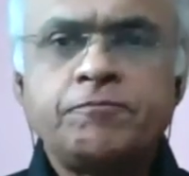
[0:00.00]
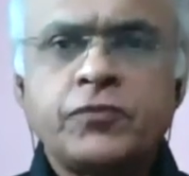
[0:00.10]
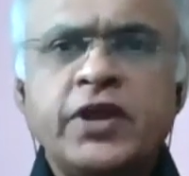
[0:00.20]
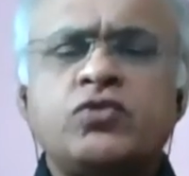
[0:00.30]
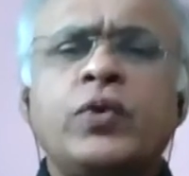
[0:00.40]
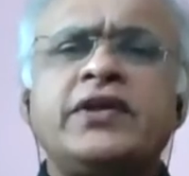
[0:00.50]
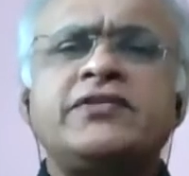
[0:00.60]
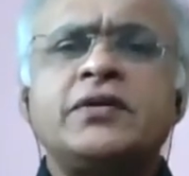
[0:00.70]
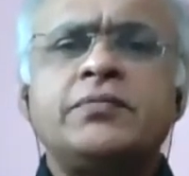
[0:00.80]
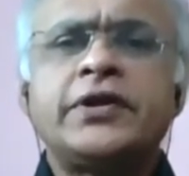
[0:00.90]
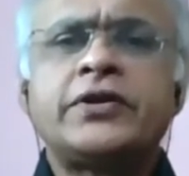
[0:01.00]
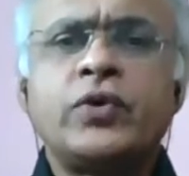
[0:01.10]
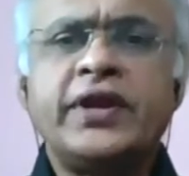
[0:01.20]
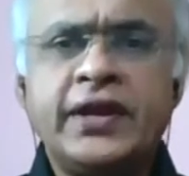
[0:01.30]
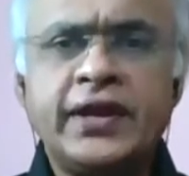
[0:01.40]
It's very similar to an
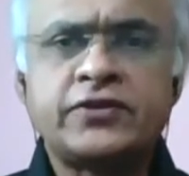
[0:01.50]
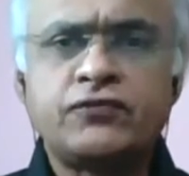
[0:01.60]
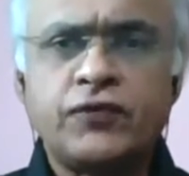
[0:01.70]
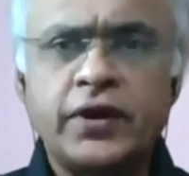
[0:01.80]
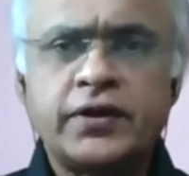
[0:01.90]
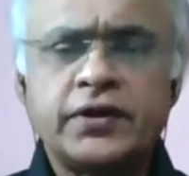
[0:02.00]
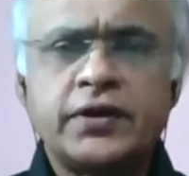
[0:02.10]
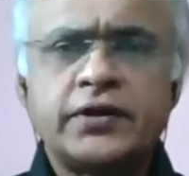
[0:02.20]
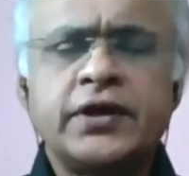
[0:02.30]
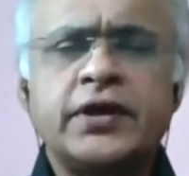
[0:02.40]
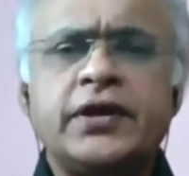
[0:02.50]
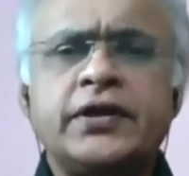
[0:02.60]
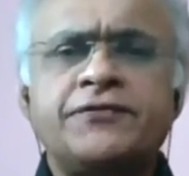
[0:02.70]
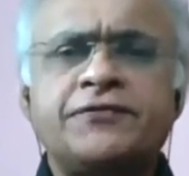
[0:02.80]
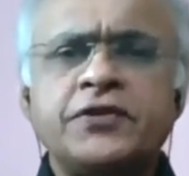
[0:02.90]
index fund. The
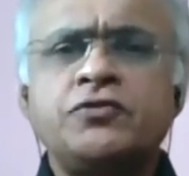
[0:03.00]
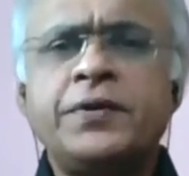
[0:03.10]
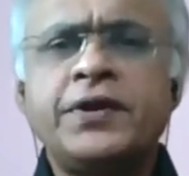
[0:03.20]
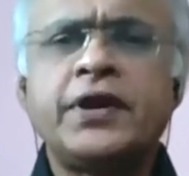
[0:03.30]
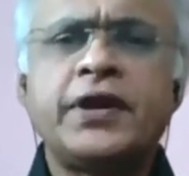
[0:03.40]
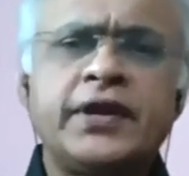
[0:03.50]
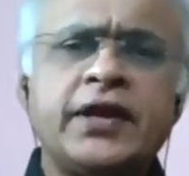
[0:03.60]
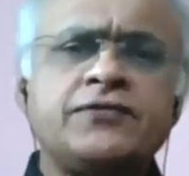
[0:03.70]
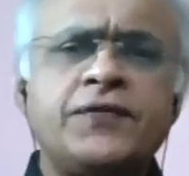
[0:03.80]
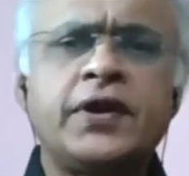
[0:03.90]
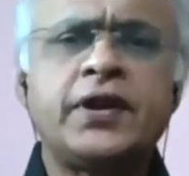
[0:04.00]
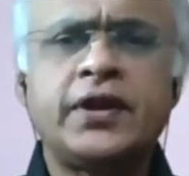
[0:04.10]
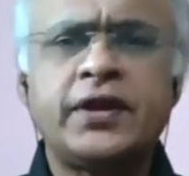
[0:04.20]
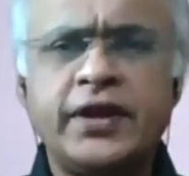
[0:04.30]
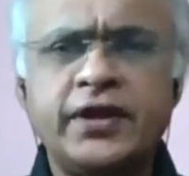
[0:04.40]
difference between an index fund and
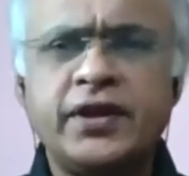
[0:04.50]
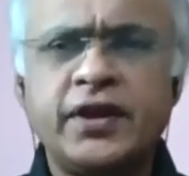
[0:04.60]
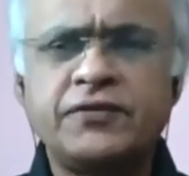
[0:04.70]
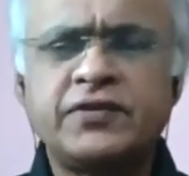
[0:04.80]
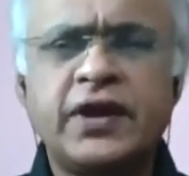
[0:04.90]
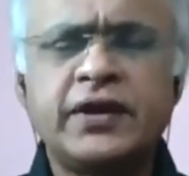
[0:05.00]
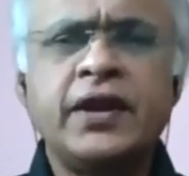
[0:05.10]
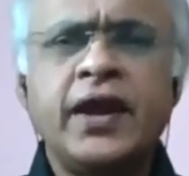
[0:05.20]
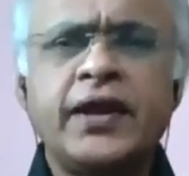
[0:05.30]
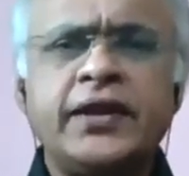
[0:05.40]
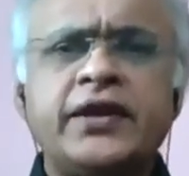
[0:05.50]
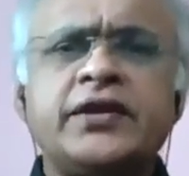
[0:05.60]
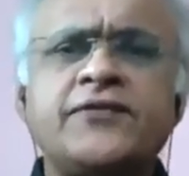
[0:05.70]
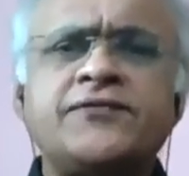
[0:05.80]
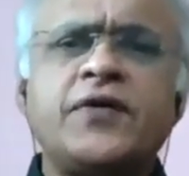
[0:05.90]
an ETF is that an
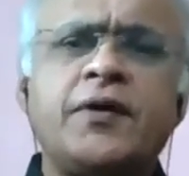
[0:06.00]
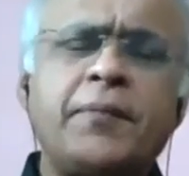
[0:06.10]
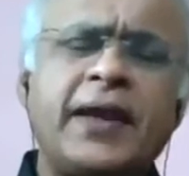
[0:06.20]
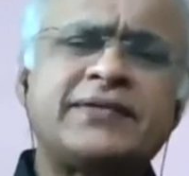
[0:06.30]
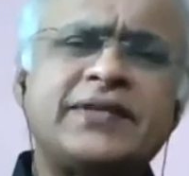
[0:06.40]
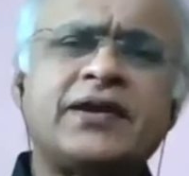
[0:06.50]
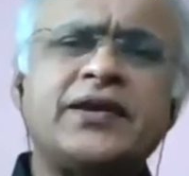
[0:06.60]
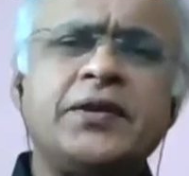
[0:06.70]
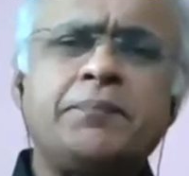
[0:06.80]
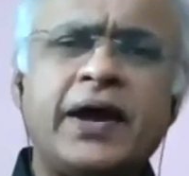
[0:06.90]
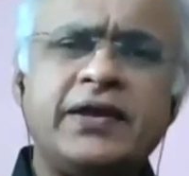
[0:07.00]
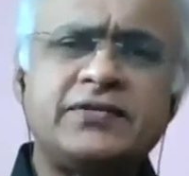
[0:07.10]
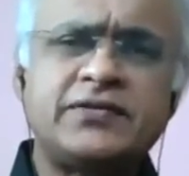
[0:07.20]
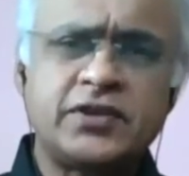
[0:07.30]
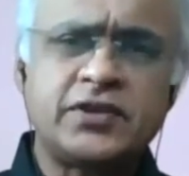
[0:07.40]
ETF exactly buys
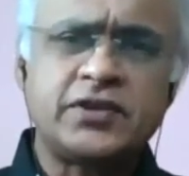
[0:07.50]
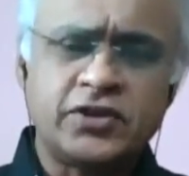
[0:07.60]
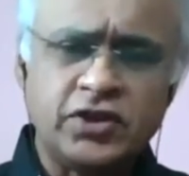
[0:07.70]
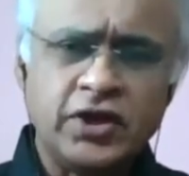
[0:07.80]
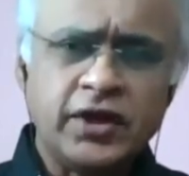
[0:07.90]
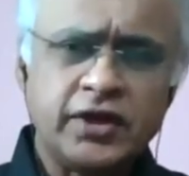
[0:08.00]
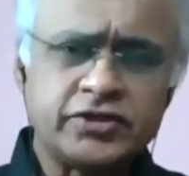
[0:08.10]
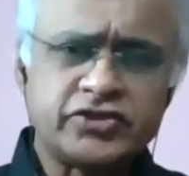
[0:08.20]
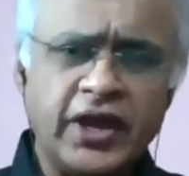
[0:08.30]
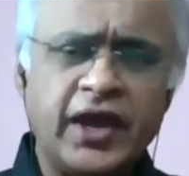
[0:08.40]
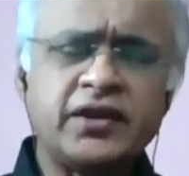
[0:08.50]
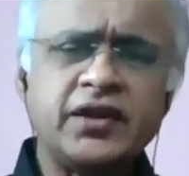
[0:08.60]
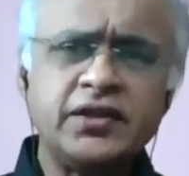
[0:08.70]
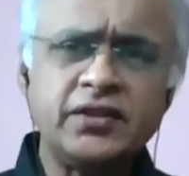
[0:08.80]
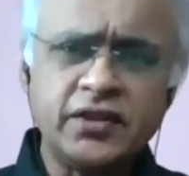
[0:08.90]
the share
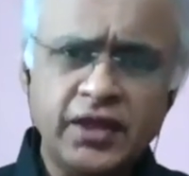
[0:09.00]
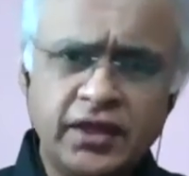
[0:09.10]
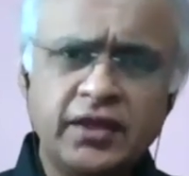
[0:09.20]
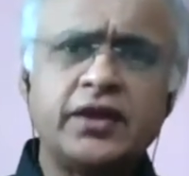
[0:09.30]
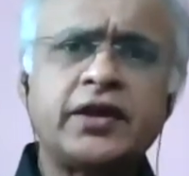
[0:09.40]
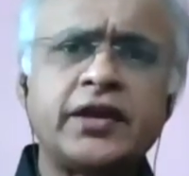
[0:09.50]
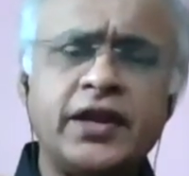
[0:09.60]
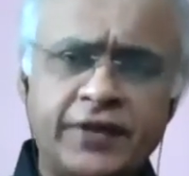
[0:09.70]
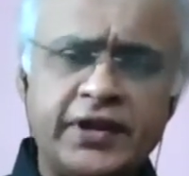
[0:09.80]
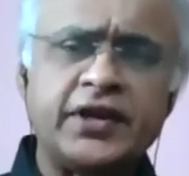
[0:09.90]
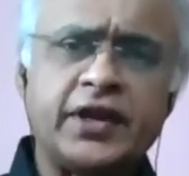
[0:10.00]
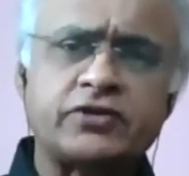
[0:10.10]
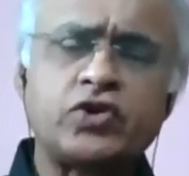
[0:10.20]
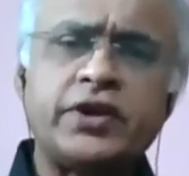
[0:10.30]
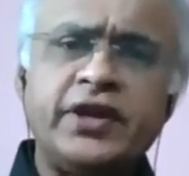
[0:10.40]
in the relevant index.
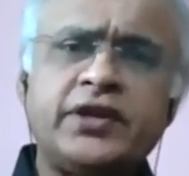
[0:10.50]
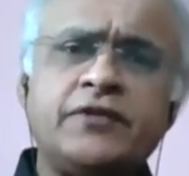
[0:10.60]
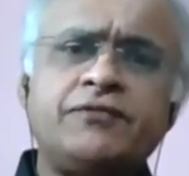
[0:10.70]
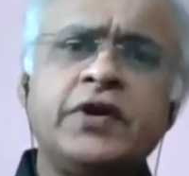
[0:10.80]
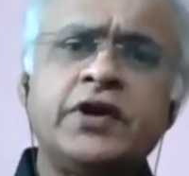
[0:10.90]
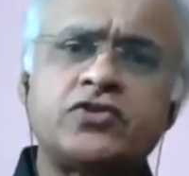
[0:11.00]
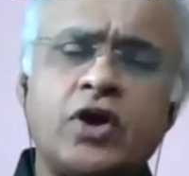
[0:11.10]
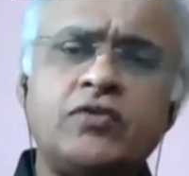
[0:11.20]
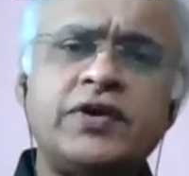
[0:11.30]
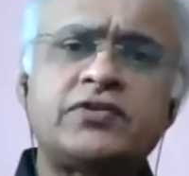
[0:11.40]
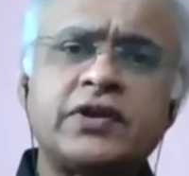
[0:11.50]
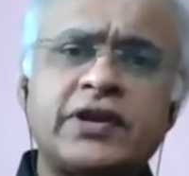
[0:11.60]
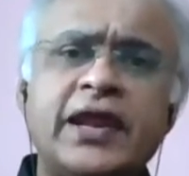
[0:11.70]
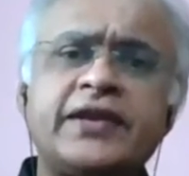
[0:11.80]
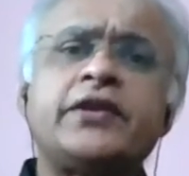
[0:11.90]
So an ETF is always
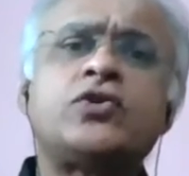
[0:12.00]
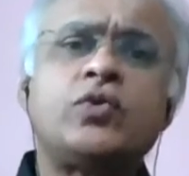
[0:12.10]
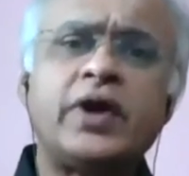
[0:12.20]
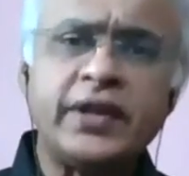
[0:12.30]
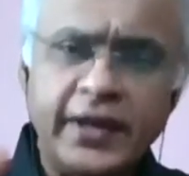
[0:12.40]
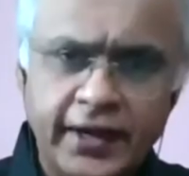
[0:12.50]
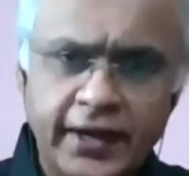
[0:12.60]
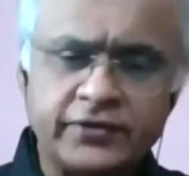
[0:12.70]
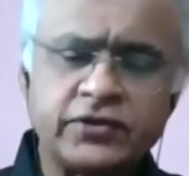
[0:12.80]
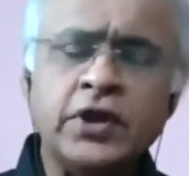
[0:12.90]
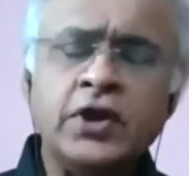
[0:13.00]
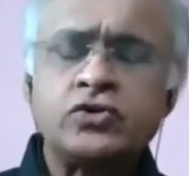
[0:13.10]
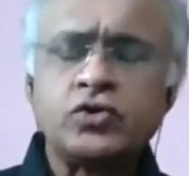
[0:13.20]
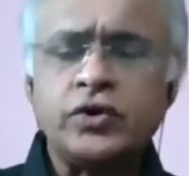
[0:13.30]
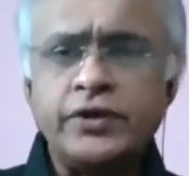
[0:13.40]
related to an index.
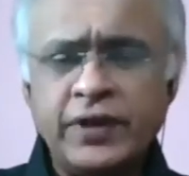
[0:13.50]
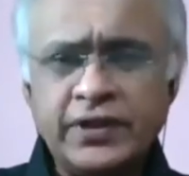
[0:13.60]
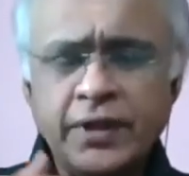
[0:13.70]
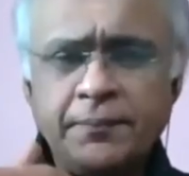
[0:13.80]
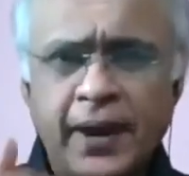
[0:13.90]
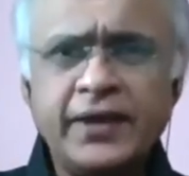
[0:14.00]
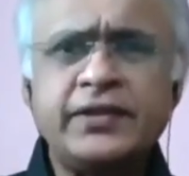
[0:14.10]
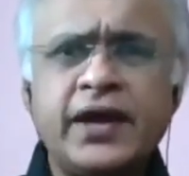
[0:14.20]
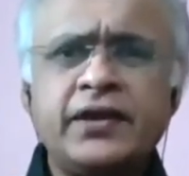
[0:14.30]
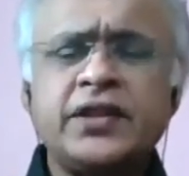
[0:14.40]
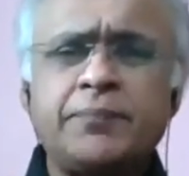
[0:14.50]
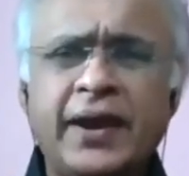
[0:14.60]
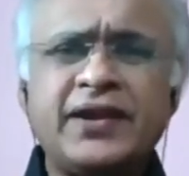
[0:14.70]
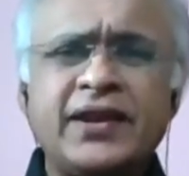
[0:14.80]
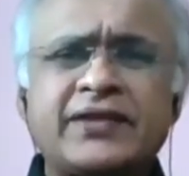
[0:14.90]
So when they buy that, they buy
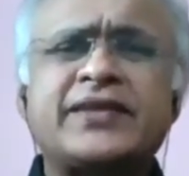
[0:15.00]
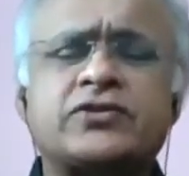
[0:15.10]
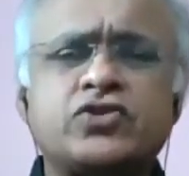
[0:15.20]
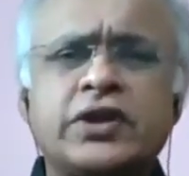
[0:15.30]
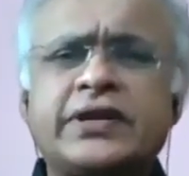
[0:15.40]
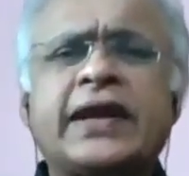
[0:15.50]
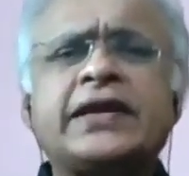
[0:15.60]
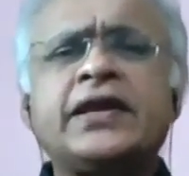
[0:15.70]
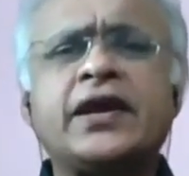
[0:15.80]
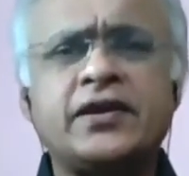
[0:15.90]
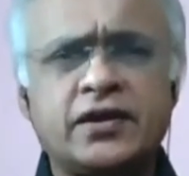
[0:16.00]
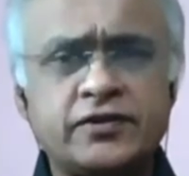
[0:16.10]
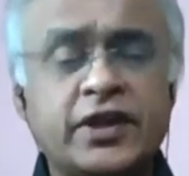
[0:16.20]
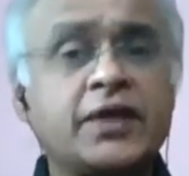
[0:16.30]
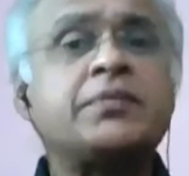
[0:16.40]
it in exact. So the tracking error
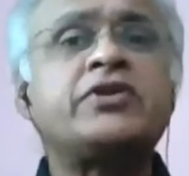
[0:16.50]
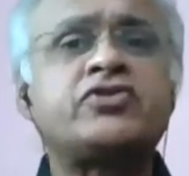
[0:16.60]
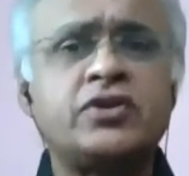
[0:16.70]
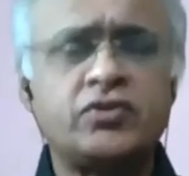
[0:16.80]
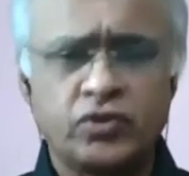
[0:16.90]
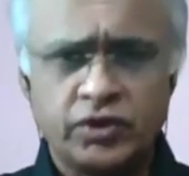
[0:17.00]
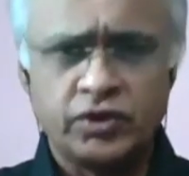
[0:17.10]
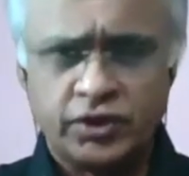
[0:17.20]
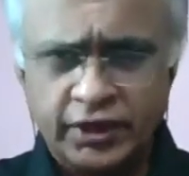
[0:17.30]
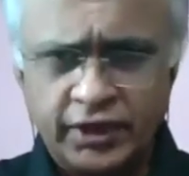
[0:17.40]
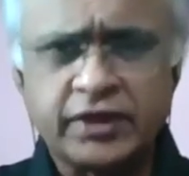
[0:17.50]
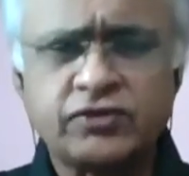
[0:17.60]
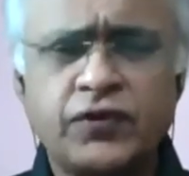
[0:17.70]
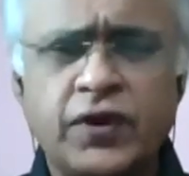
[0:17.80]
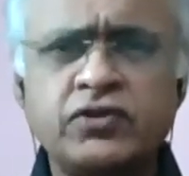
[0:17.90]
that I mentioned in index
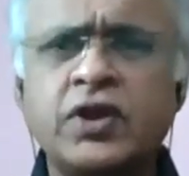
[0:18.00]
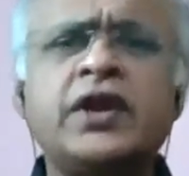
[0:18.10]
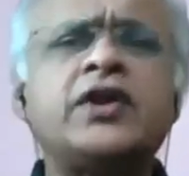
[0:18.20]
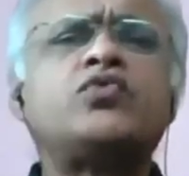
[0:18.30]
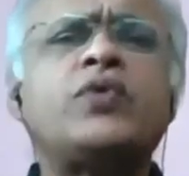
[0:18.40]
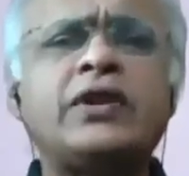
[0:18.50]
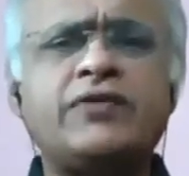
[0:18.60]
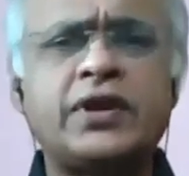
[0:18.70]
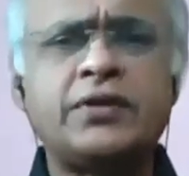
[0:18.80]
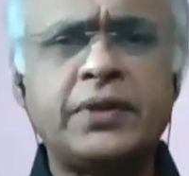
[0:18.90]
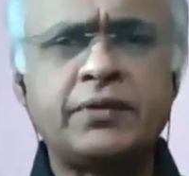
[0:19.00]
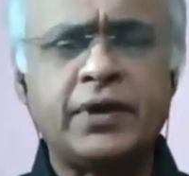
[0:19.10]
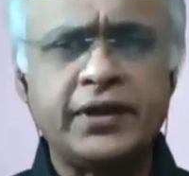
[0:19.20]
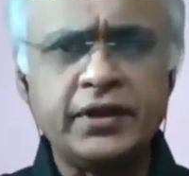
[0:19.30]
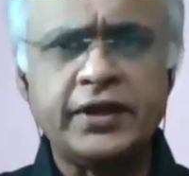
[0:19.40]
funds is very, very minimal
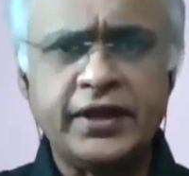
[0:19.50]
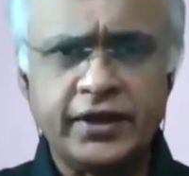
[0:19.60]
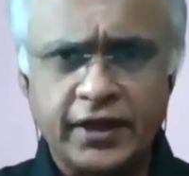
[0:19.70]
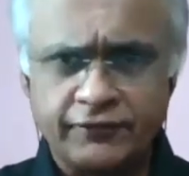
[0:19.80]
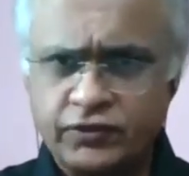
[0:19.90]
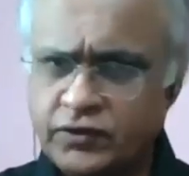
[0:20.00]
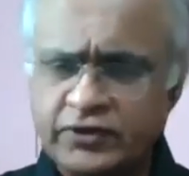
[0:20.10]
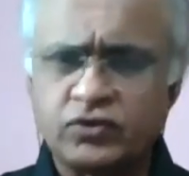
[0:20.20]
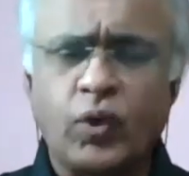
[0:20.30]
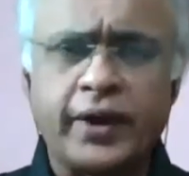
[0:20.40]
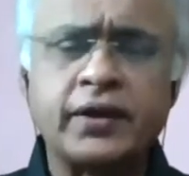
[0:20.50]
in ETFs. That's one.